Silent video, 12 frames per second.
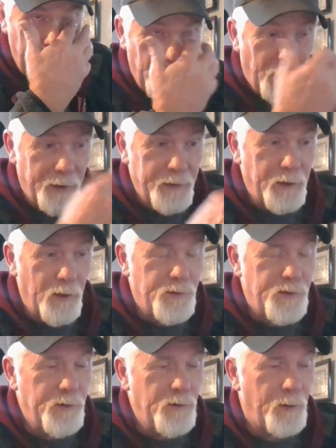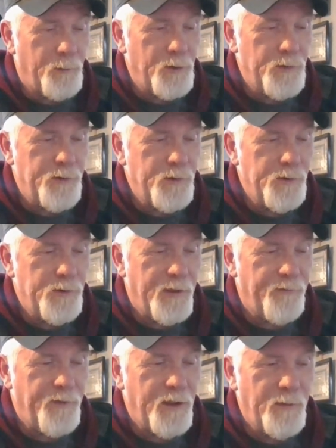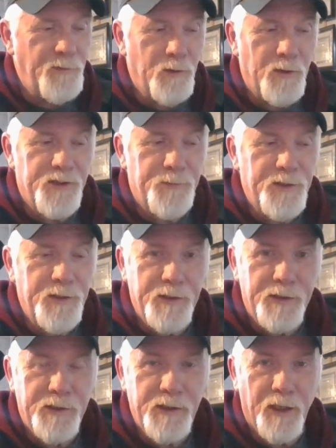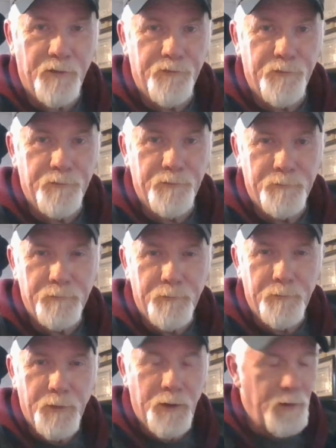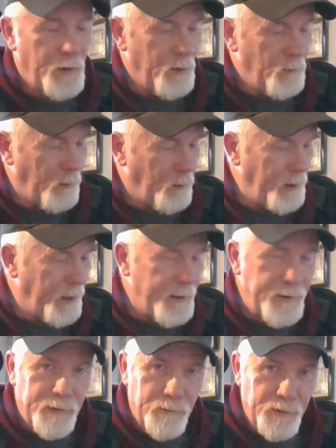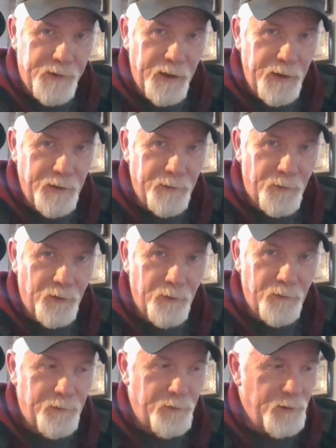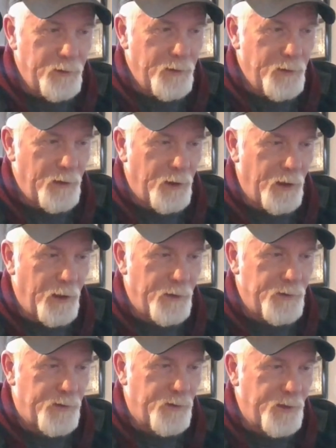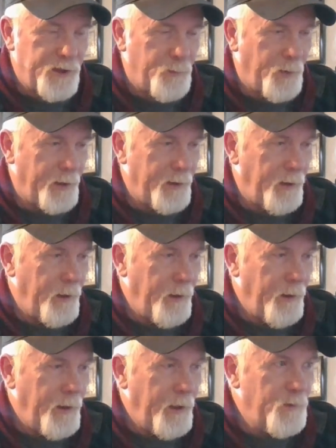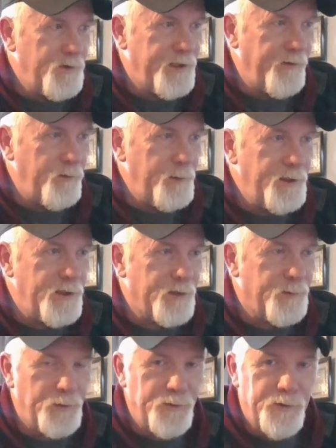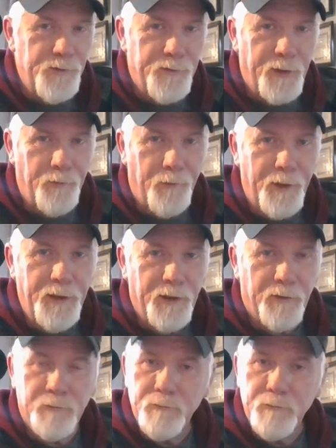I can go to uh, Bluetooth, FM, USB, and TF. Well, when I was hitting the mode uh, switch button, it was giving me just Bluetooth and radio.